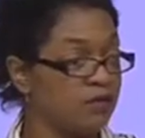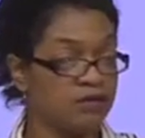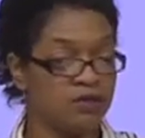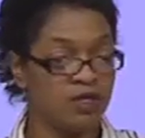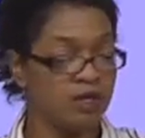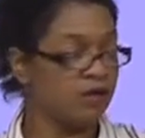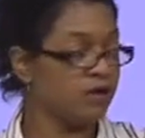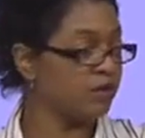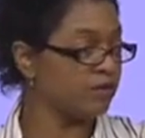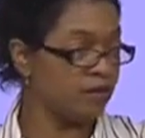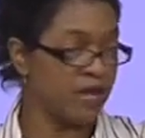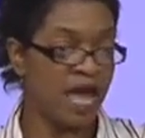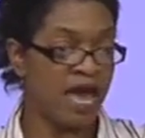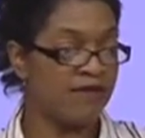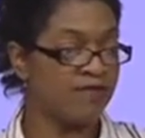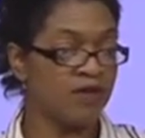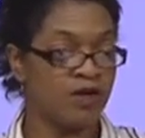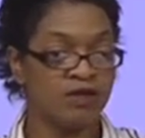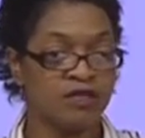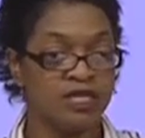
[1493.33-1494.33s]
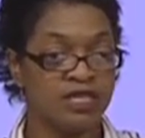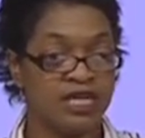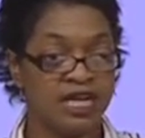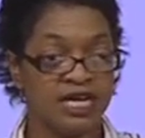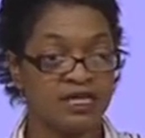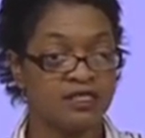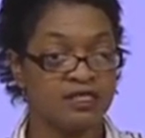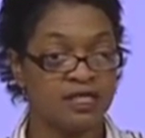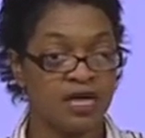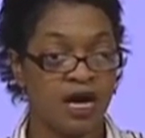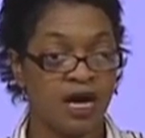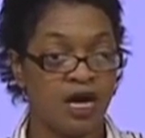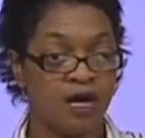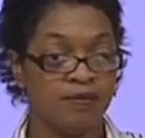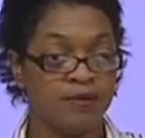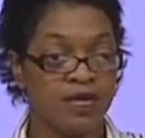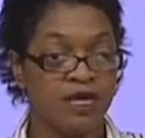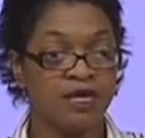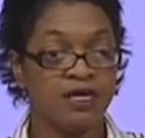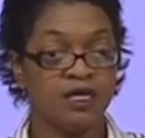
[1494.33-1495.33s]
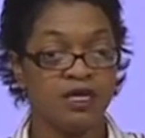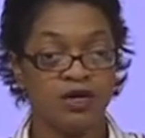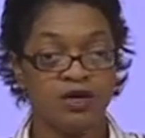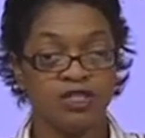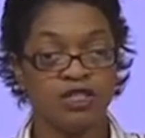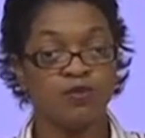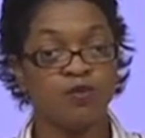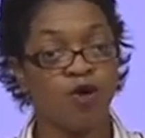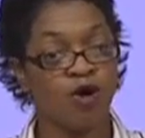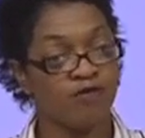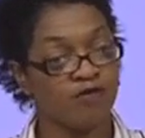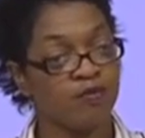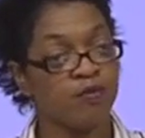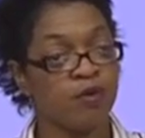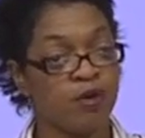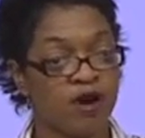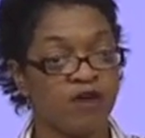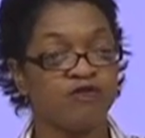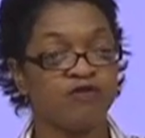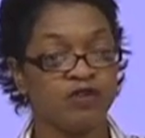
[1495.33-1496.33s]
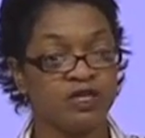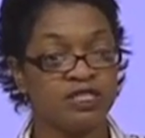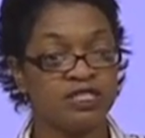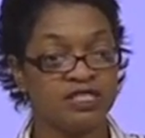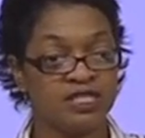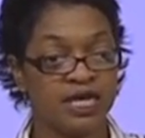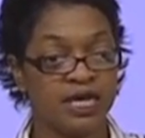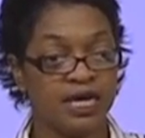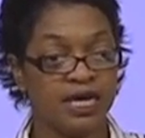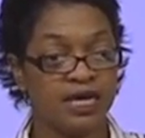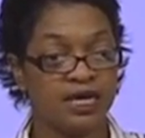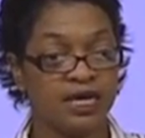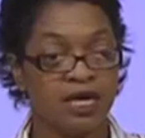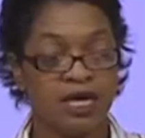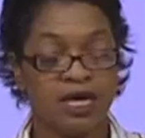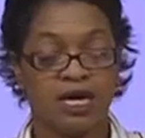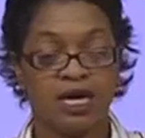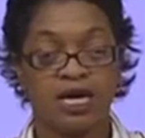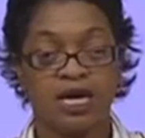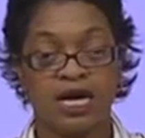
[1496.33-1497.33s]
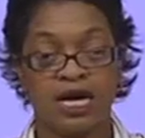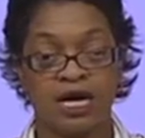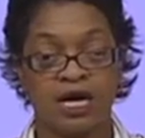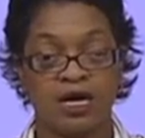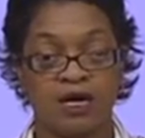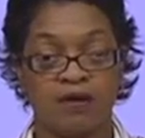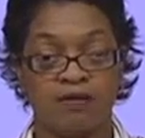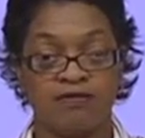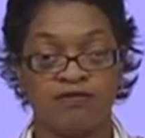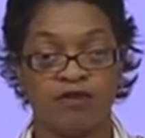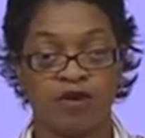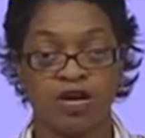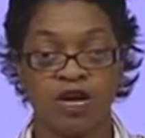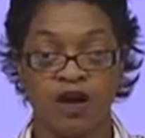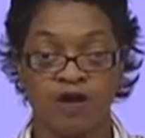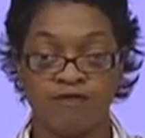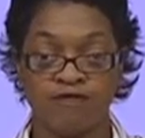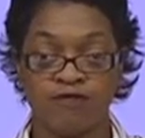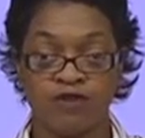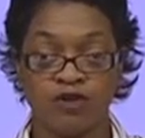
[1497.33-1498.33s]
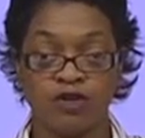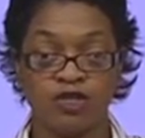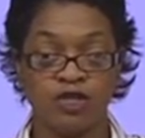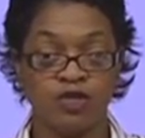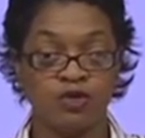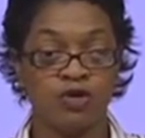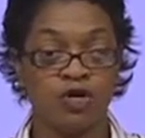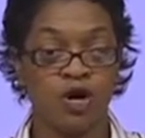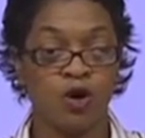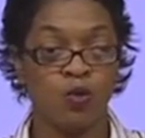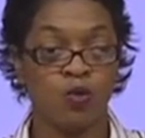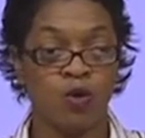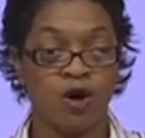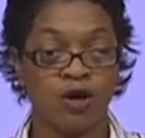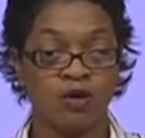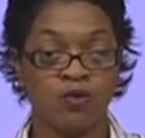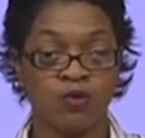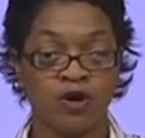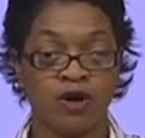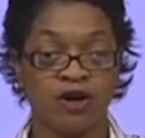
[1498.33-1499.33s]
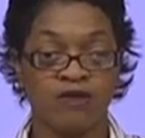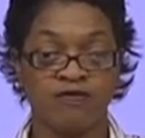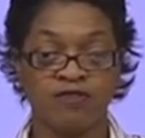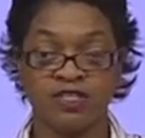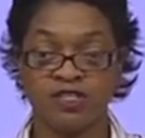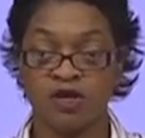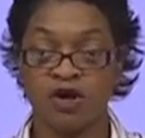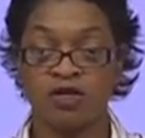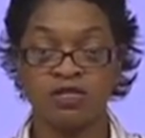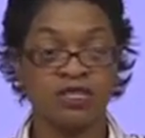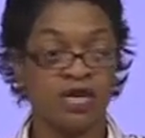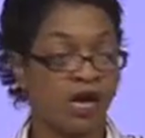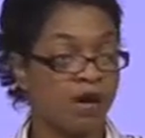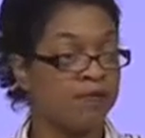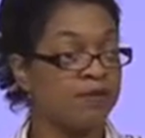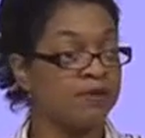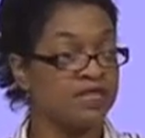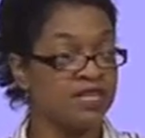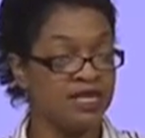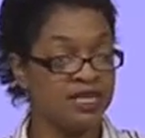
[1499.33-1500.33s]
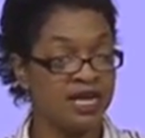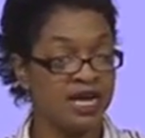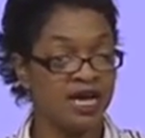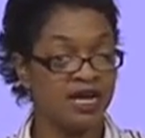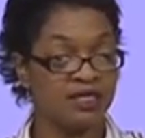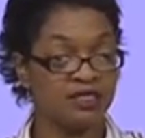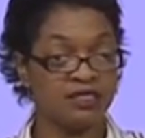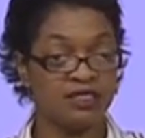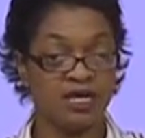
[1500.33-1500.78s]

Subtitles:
you know, have it on the desktop. You know, it's more of a preference thing. For comfort, you don't want where if it's on top of the desk